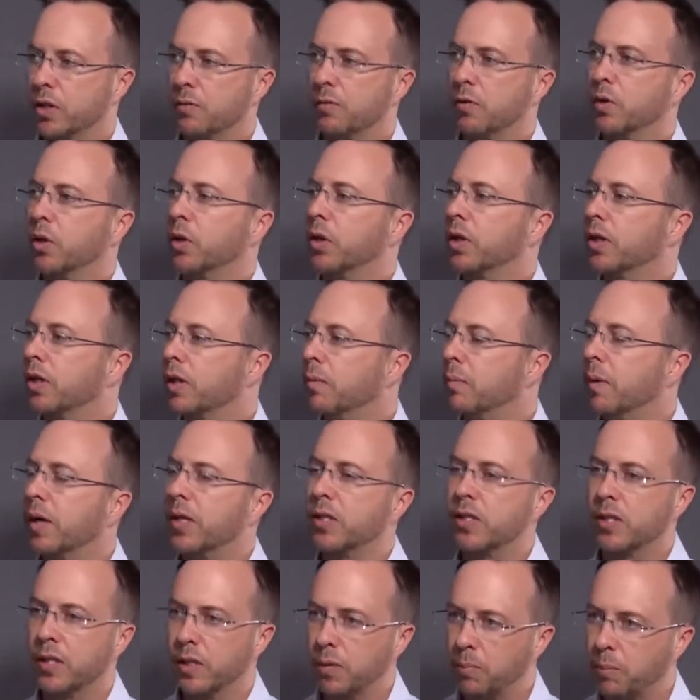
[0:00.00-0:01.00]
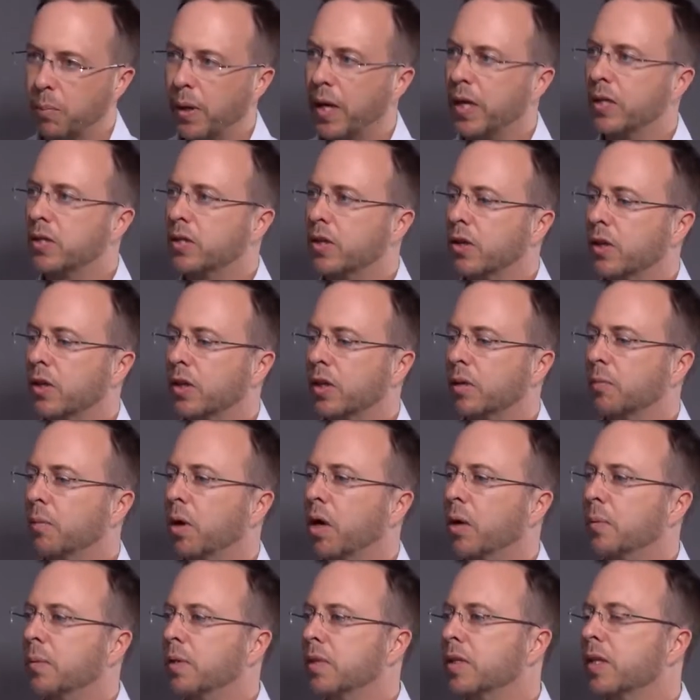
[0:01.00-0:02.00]
If you look at the Mexican peso at the
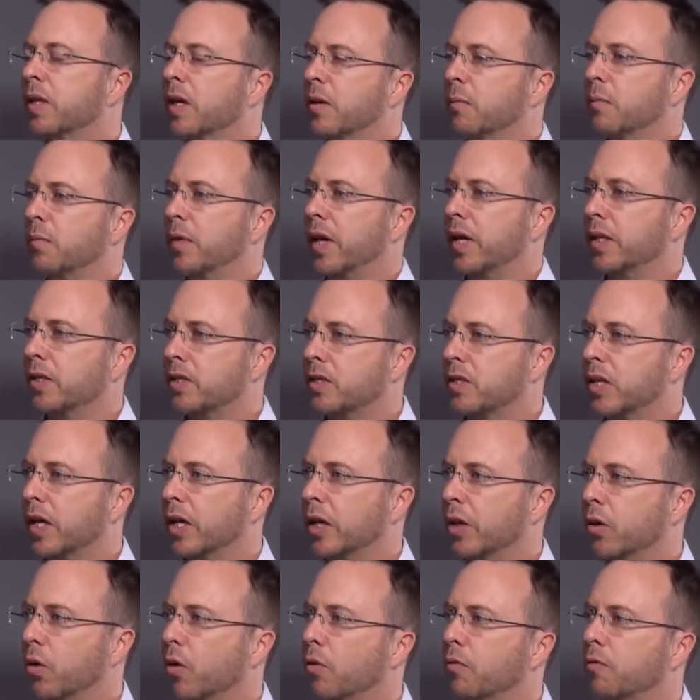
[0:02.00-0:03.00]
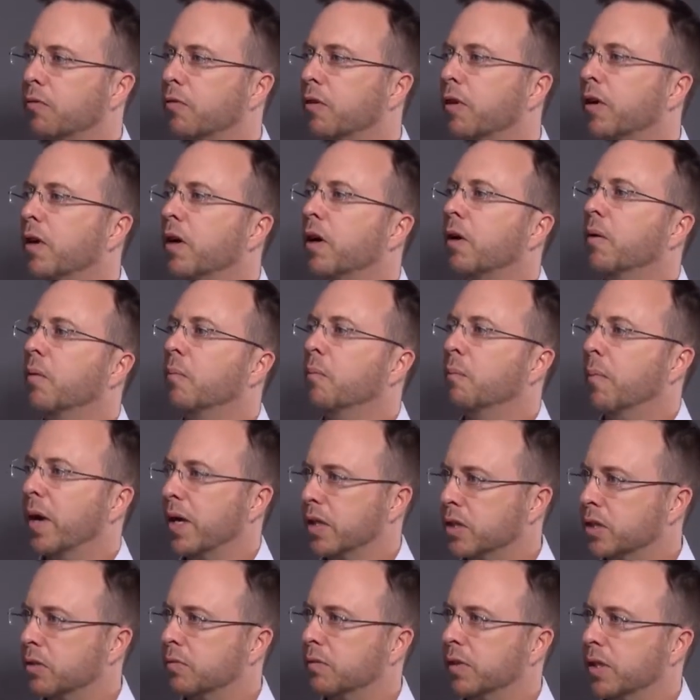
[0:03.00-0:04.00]
moment, that's selling off
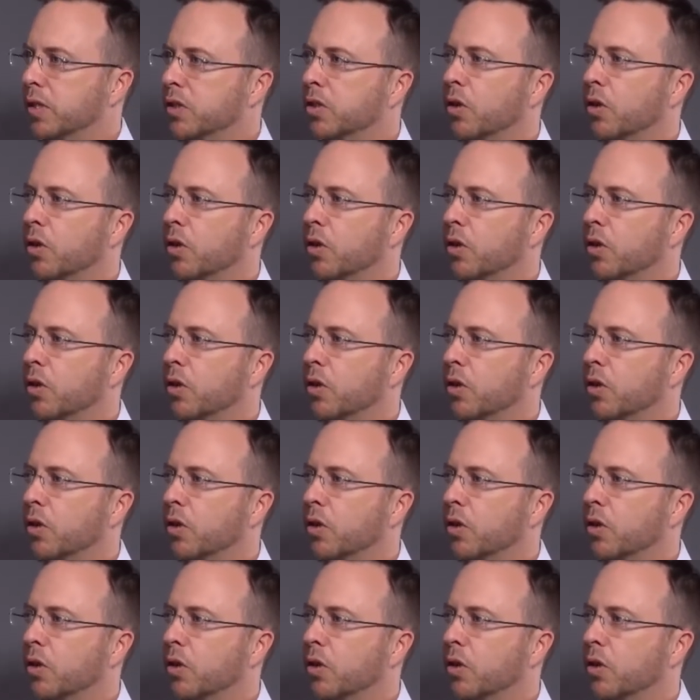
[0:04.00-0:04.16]
massively.